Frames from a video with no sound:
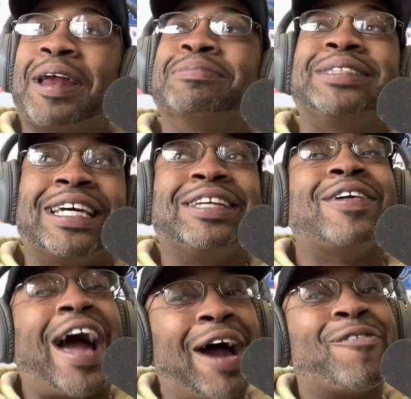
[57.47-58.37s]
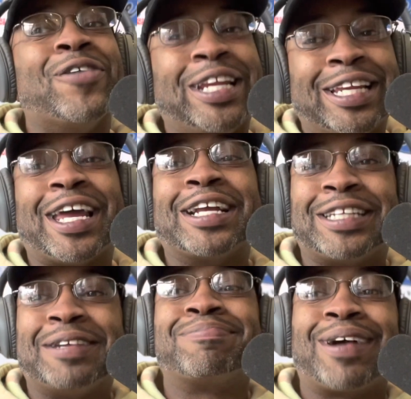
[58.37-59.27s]
I'm telling you, I really like
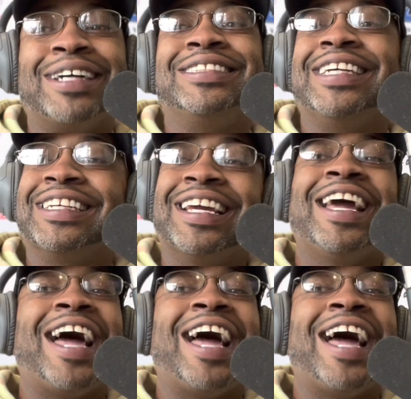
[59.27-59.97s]
that project.